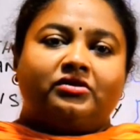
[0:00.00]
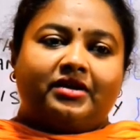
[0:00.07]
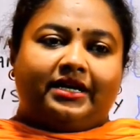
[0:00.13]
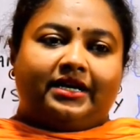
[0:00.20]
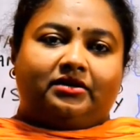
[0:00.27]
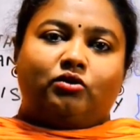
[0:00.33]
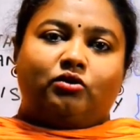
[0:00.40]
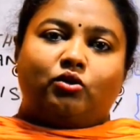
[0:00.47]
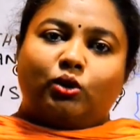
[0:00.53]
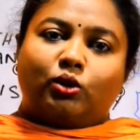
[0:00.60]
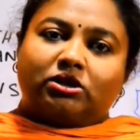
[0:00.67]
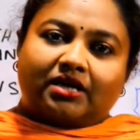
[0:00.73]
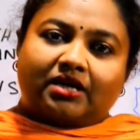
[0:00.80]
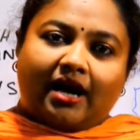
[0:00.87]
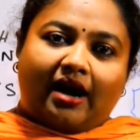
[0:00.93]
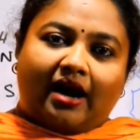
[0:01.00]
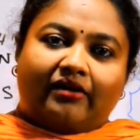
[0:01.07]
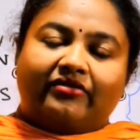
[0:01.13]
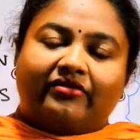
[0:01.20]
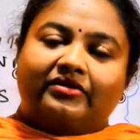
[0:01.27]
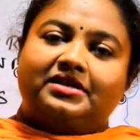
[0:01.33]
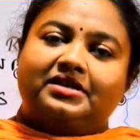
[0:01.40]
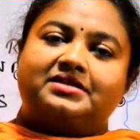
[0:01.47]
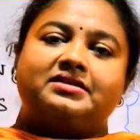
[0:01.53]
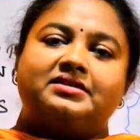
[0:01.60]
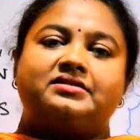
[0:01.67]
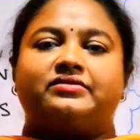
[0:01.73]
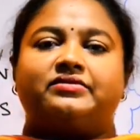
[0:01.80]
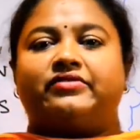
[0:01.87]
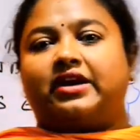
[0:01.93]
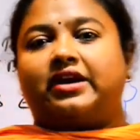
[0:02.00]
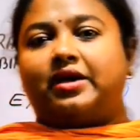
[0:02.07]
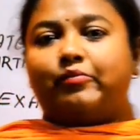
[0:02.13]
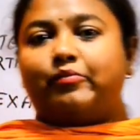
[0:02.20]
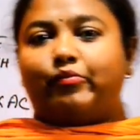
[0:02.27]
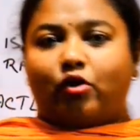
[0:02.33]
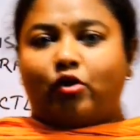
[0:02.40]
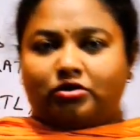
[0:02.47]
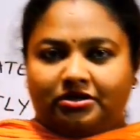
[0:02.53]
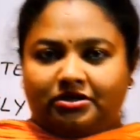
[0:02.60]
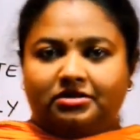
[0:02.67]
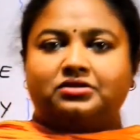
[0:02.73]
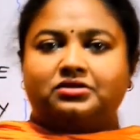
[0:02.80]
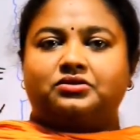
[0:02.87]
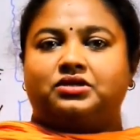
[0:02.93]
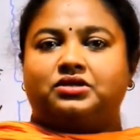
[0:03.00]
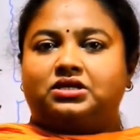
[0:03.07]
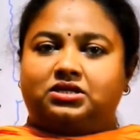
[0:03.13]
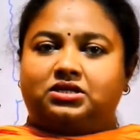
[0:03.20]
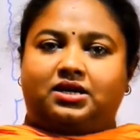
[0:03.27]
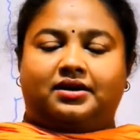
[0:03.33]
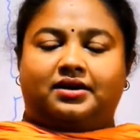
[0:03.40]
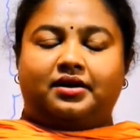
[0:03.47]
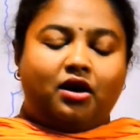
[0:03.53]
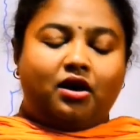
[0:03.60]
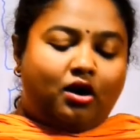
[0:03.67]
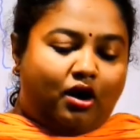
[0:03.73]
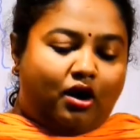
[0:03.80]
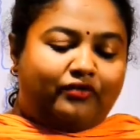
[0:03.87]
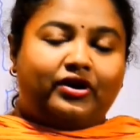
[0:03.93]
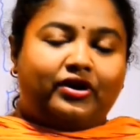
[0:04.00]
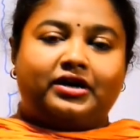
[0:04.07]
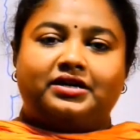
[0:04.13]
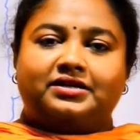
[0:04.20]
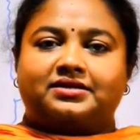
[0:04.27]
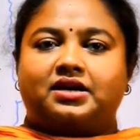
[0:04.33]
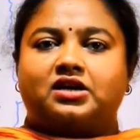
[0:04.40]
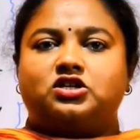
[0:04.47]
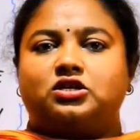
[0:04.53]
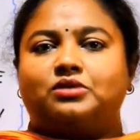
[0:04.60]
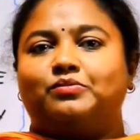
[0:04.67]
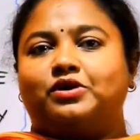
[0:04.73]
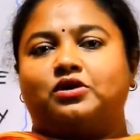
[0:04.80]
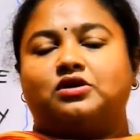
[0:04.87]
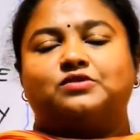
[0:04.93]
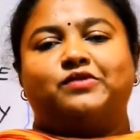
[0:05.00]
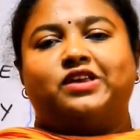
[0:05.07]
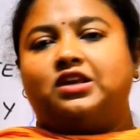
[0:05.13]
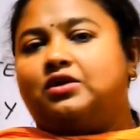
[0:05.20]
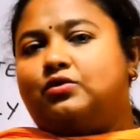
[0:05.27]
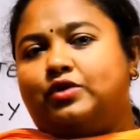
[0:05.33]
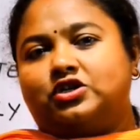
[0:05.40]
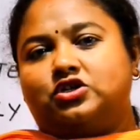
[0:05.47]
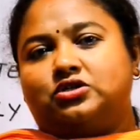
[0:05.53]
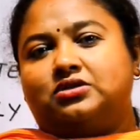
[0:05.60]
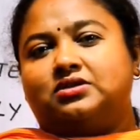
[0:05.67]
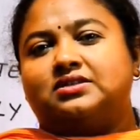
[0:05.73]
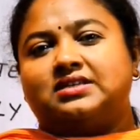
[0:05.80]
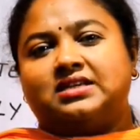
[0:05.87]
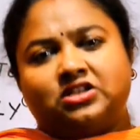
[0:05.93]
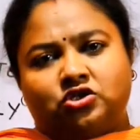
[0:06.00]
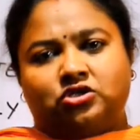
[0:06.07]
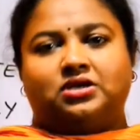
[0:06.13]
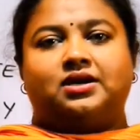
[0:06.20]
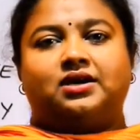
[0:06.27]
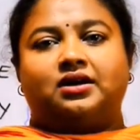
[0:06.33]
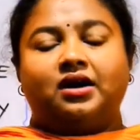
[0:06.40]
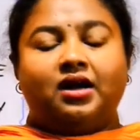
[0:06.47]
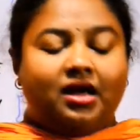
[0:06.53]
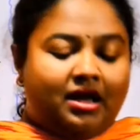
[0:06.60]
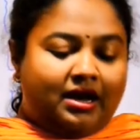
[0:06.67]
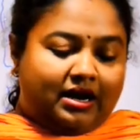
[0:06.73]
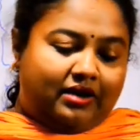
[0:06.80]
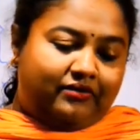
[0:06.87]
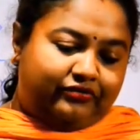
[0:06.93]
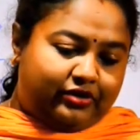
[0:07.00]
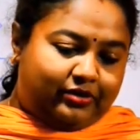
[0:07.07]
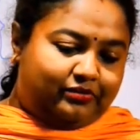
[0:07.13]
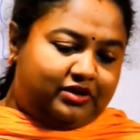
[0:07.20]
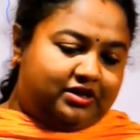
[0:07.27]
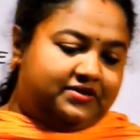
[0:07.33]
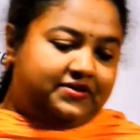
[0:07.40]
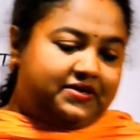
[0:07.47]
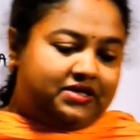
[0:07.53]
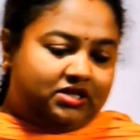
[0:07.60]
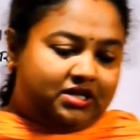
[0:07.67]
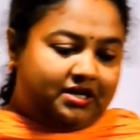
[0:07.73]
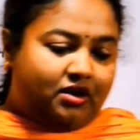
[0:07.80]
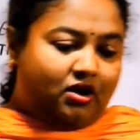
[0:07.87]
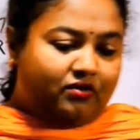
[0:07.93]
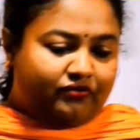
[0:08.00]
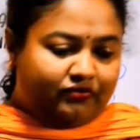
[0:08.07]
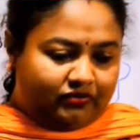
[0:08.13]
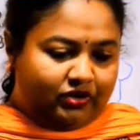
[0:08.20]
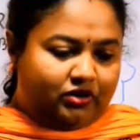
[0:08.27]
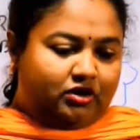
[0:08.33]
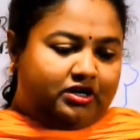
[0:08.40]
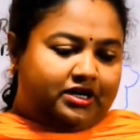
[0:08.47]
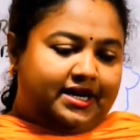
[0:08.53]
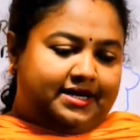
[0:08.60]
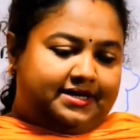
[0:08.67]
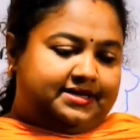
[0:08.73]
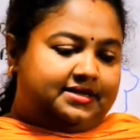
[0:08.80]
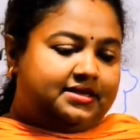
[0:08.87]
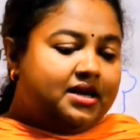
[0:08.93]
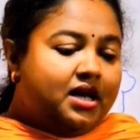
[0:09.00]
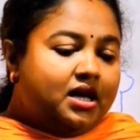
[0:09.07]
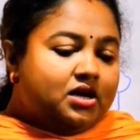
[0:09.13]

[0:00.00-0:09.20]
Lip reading: rate, growth curve, this is a very important region of our discussion because many questions each year come from this region of your text.